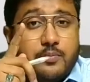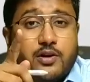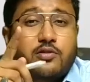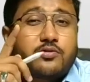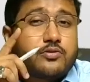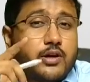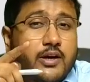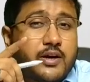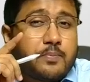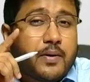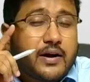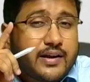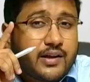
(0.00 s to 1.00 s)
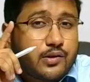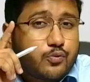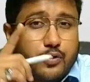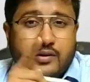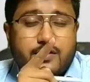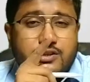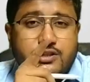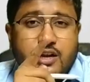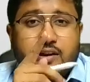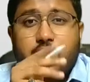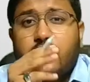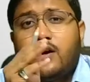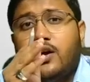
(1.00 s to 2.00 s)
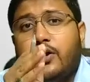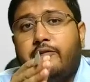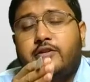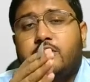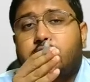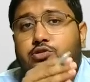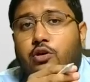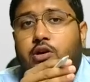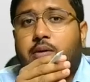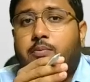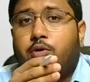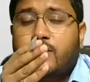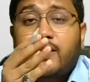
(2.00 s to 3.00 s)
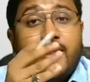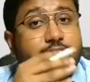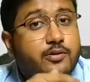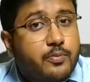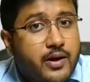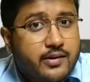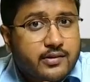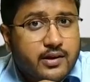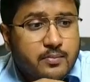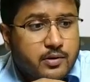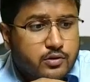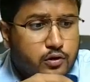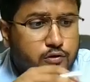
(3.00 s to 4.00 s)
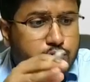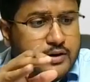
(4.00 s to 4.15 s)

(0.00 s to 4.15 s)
because related party is one such area which is talked about in SBR syllabus also,